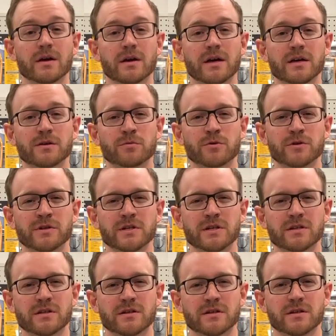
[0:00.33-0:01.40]
Hey, good morning
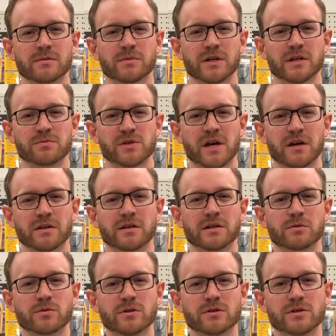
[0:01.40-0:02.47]
D30. My name is Alan
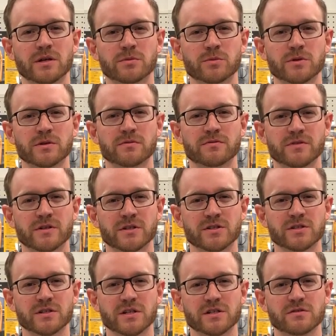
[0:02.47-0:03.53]
Edwards. I'm with
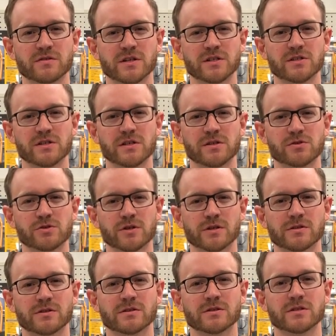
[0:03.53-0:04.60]
Ferguson HVAC in
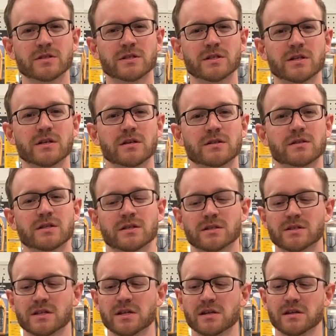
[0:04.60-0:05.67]
Johnson City,
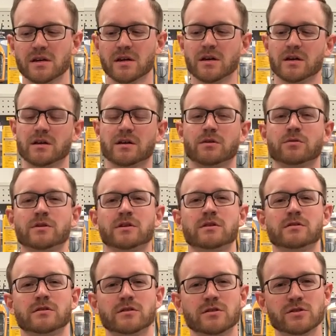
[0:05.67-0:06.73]
Tennessee. And I want to
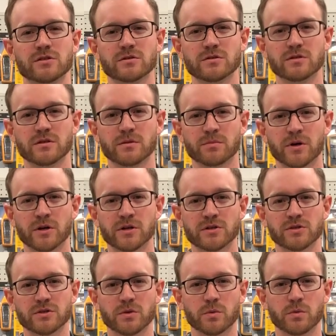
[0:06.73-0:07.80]
introduce you to the
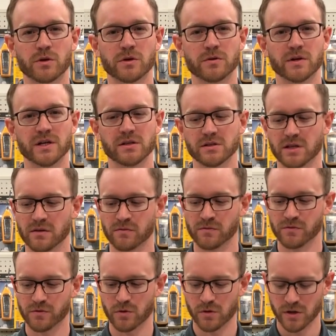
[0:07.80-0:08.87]
Mars
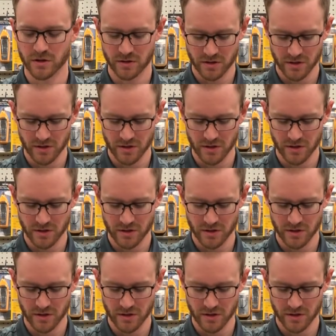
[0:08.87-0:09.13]
10874.